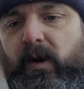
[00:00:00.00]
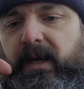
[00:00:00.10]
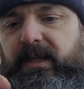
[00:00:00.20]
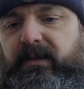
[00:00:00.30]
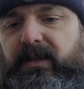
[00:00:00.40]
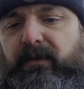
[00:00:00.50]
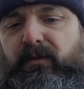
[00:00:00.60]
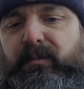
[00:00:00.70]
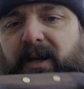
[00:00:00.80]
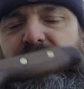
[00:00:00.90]
why you'd
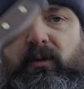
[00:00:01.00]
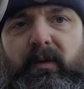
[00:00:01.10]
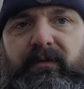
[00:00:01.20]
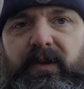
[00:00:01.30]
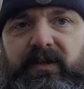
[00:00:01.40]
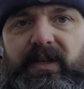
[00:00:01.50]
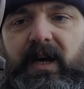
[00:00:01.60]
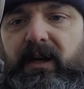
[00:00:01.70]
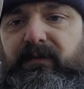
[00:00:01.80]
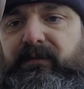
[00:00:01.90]
never baton with this
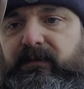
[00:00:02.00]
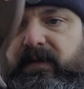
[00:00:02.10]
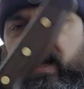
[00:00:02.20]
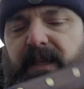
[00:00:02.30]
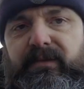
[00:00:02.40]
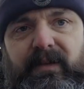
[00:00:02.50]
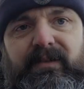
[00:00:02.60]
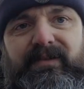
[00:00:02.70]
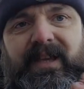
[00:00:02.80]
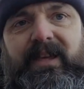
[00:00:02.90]
knife anything
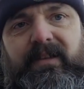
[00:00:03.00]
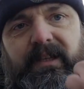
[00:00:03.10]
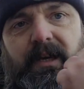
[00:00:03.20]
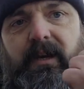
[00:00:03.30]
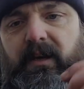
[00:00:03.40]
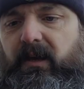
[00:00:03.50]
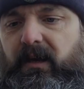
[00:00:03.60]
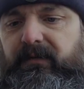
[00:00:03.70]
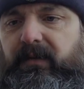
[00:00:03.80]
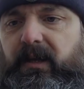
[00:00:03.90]
thicker than
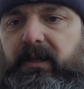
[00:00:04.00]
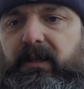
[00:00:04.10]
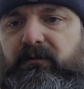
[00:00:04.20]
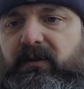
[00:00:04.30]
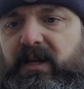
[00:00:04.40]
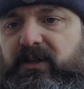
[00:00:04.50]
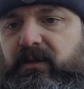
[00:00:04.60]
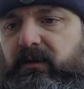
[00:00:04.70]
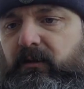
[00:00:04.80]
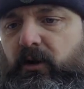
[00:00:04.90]
your
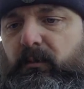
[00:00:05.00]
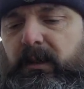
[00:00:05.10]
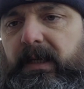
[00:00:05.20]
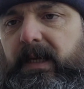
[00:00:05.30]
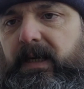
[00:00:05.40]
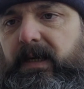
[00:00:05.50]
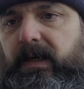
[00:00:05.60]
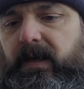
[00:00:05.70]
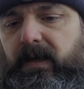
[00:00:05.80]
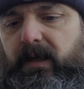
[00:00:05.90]
wrist normally,
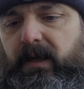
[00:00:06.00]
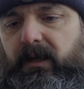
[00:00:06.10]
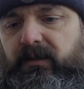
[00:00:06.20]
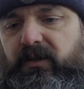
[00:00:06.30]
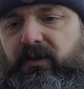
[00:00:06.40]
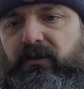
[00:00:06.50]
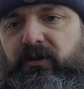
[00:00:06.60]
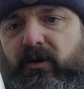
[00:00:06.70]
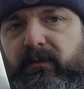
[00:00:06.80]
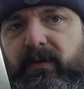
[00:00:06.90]
because it's not the
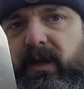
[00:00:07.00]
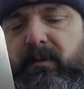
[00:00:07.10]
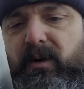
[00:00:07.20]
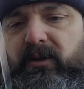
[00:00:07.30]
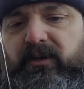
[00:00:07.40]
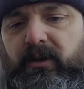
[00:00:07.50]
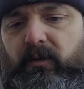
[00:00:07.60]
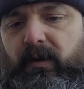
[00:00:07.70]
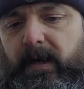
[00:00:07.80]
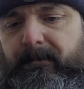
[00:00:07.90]
job of the Kephart to
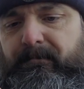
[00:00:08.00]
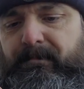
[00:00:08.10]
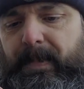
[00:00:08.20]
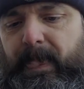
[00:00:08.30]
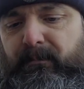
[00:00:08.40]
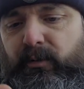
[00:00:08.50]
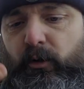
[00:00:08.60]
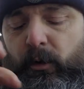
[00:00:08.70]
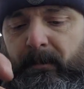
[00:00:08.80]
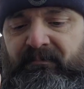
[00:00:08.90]
do that.
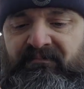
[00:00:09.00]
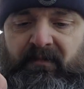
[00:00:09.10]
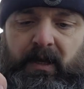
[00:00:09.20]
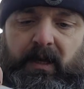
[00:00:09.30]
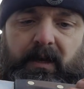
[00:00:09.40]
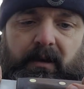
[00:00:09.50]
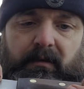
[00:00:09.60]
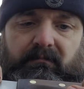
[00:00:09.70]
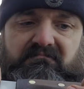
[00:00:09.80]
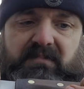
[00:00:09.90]
But
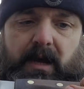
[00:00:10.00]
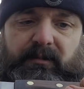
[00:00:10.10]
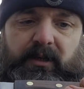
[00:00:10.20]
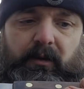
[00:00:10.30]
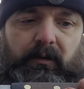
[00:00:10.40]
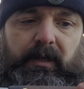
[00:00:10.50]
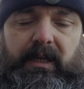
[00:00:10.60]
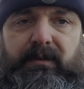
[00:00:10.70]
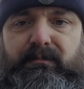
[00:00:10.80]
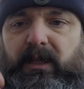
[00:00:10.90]

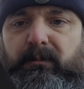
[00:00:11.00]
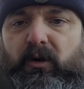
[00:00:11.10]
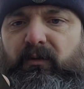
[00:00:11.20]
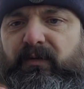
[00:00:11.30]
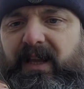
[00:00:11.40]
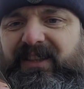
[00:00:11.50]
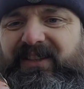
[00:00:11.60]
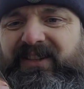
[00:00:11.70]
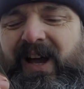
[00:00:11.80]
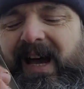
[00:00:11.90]
absolutely minimal. That
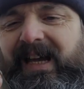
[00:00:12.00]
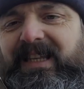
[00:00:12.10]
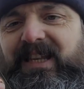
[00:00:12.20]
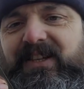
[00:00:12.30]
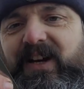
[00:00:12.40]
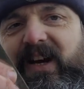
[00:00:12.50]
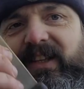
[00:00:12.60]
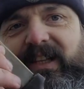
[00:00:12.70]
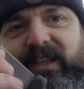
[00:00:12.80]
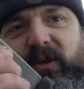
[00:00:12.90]

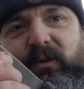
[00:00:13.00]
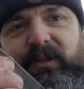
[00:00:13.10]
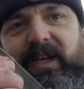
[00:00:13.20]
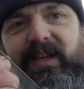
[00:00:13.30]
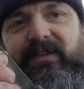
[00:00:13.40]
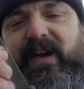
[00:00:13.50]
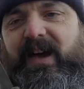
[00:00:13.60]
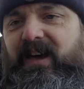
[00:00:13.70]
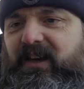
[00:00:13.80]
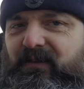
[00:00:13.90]
tiny little nick
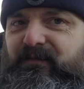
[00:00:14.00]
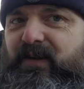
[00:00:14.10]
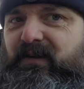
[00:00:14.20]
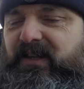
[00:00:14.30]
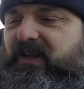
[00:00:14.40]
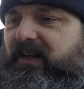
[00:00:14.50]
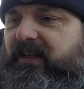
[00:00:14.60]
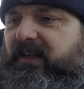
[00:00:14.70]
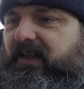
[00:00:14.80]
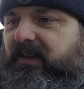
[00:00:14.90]
there, very
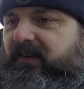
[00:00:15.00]
tiny.